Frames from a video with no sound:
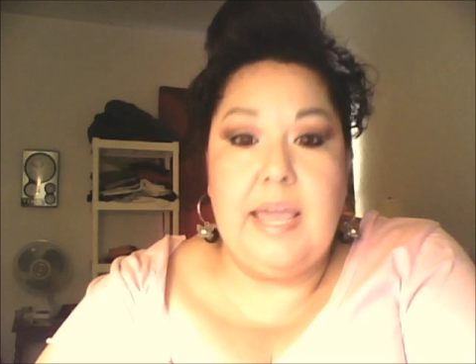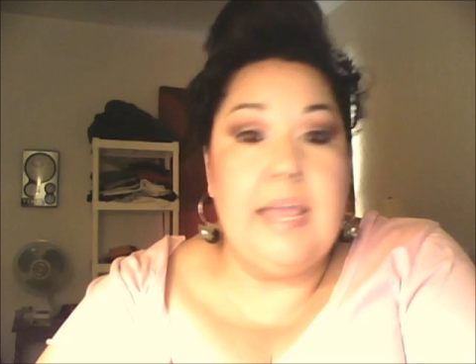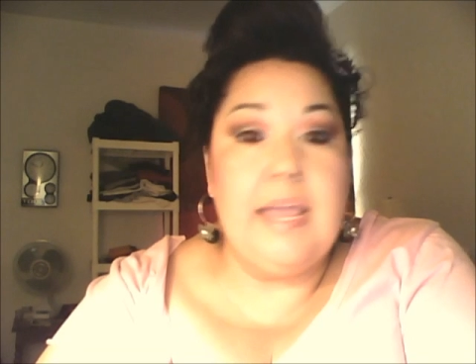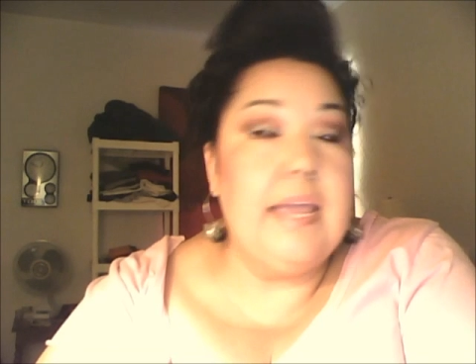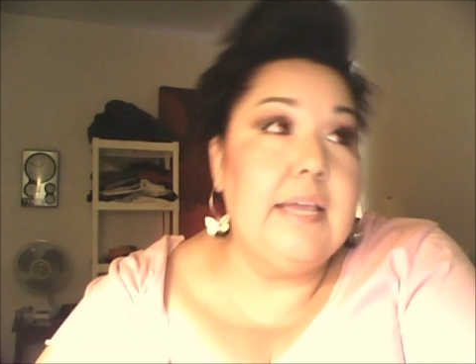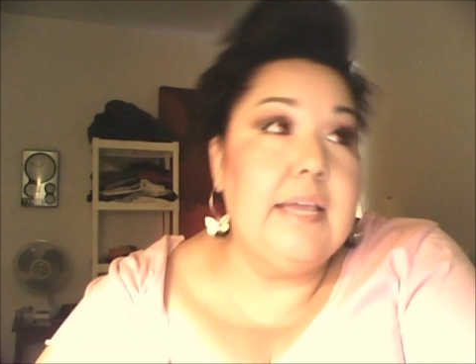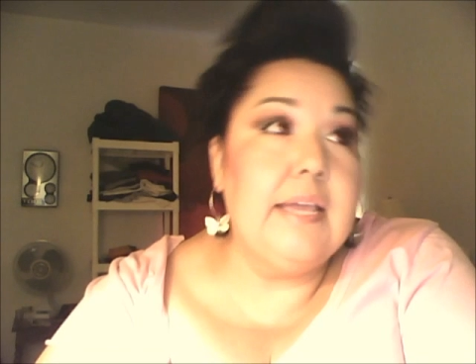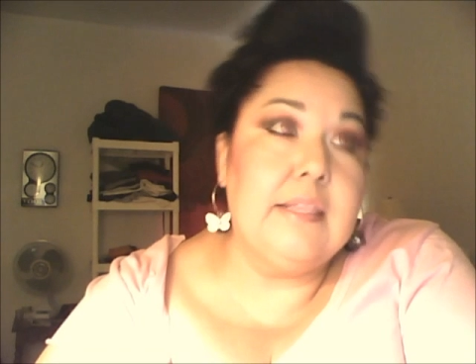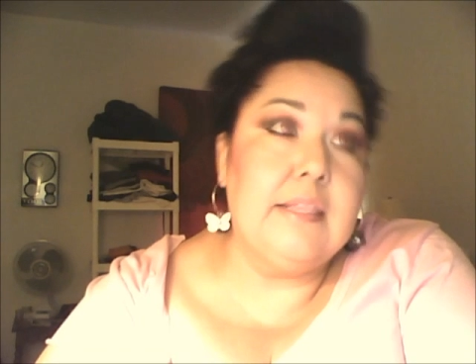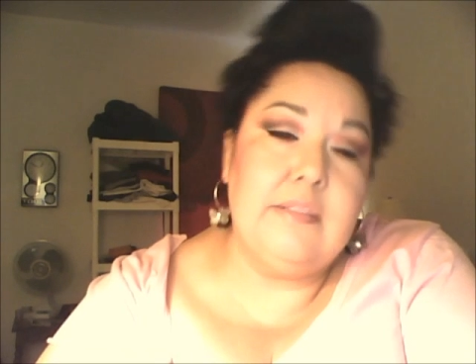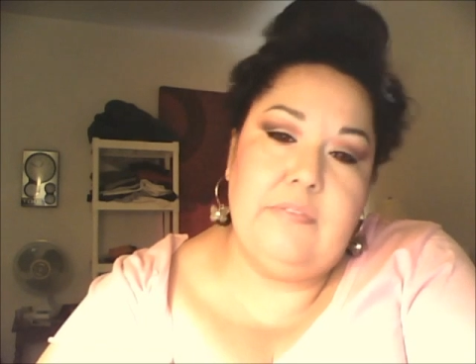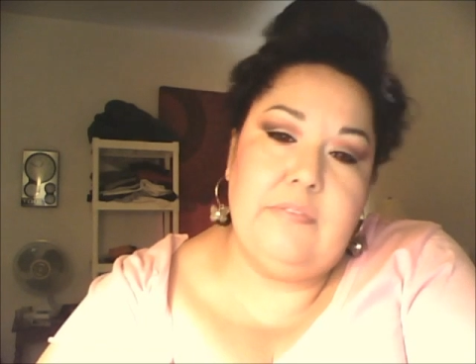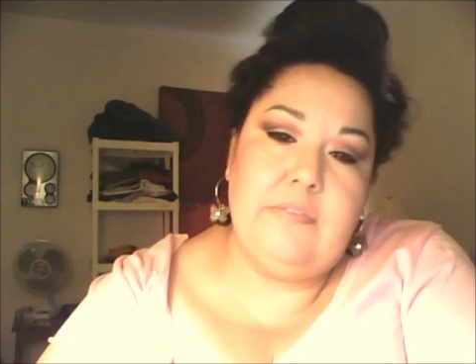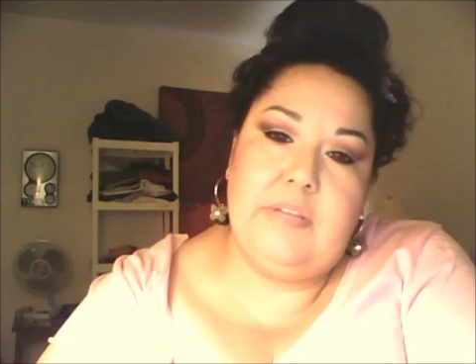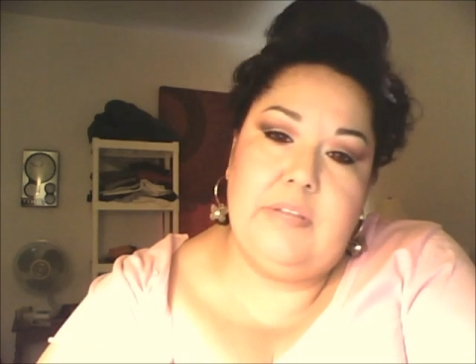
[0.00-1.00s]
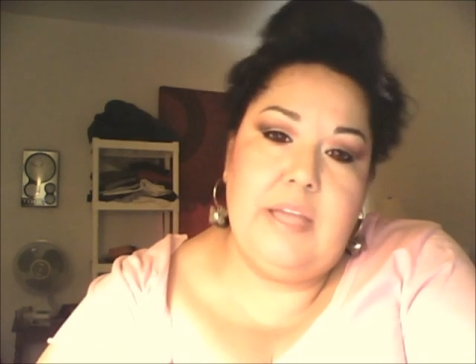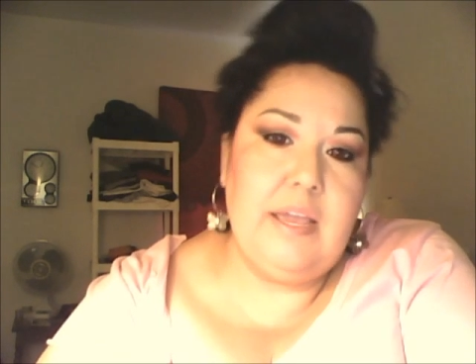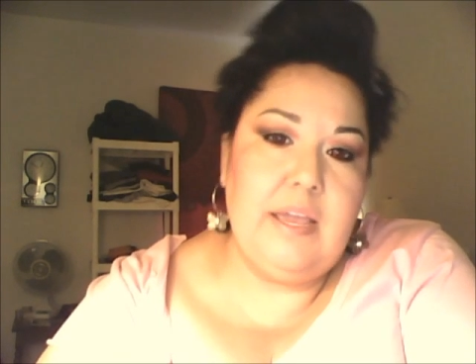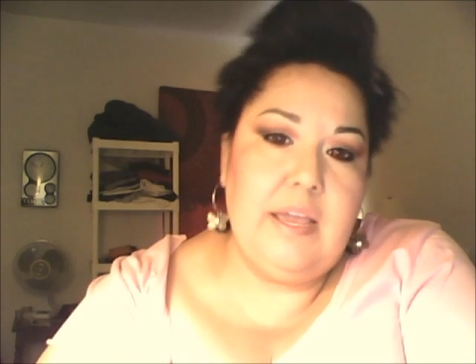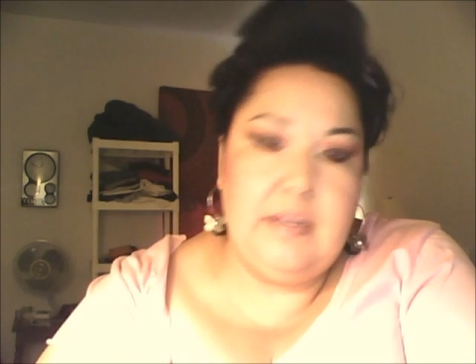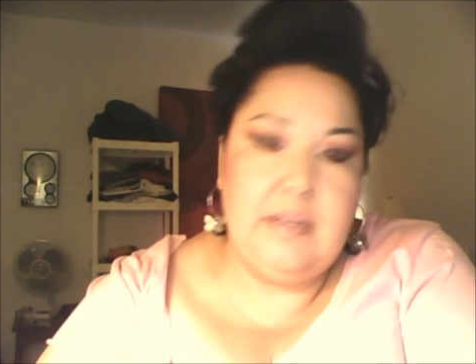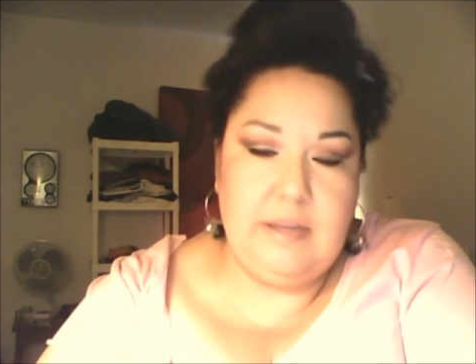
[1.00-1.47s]
hate the feeling. I
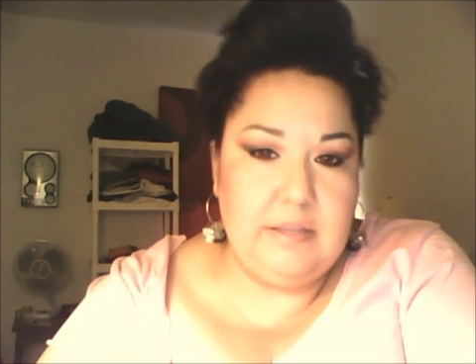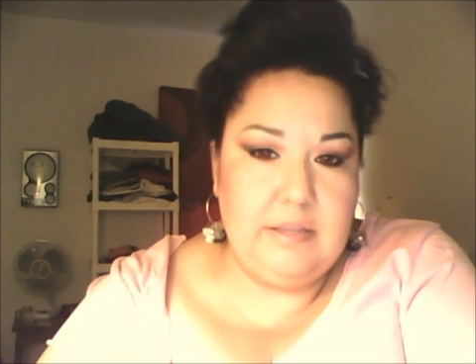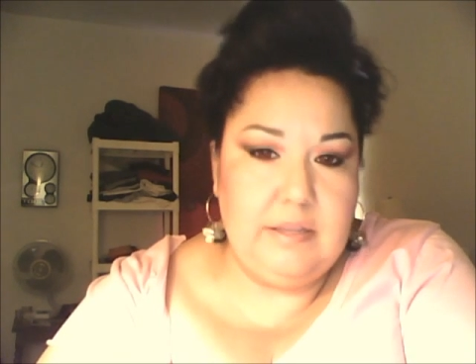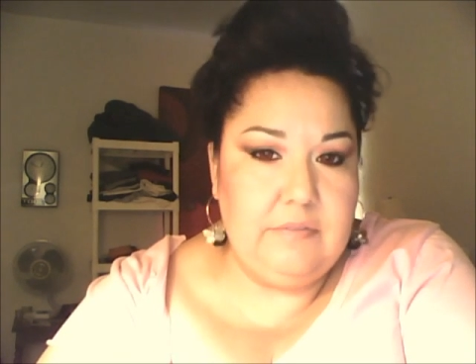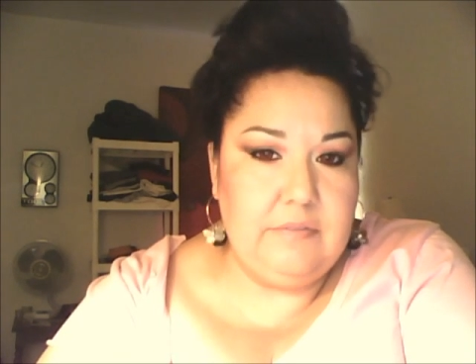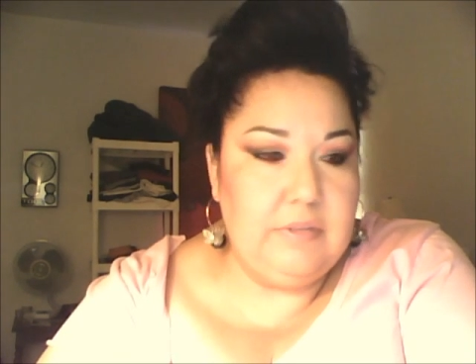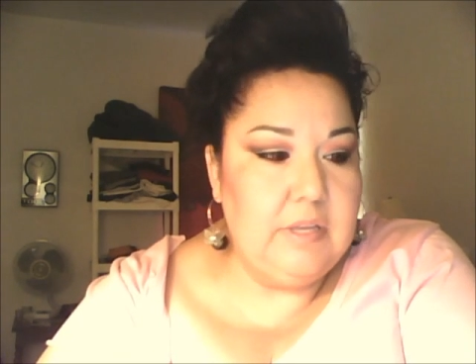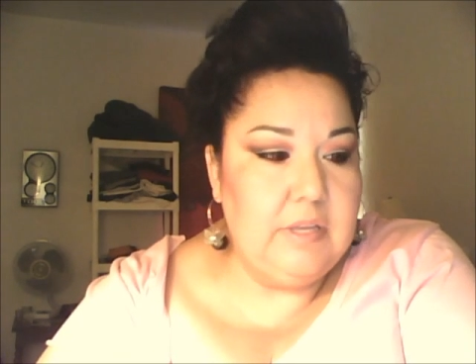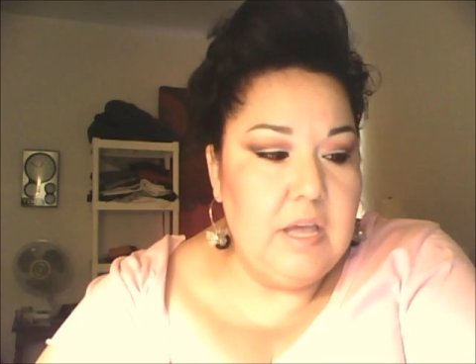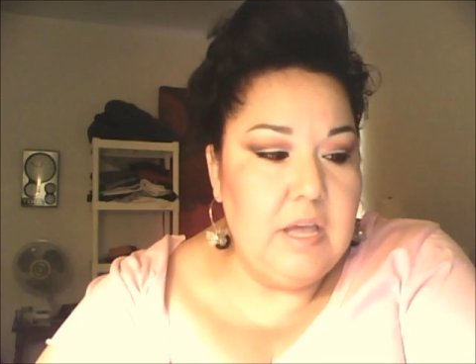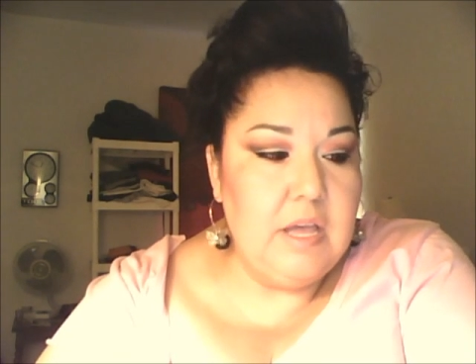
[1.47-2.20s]
hate the feeling.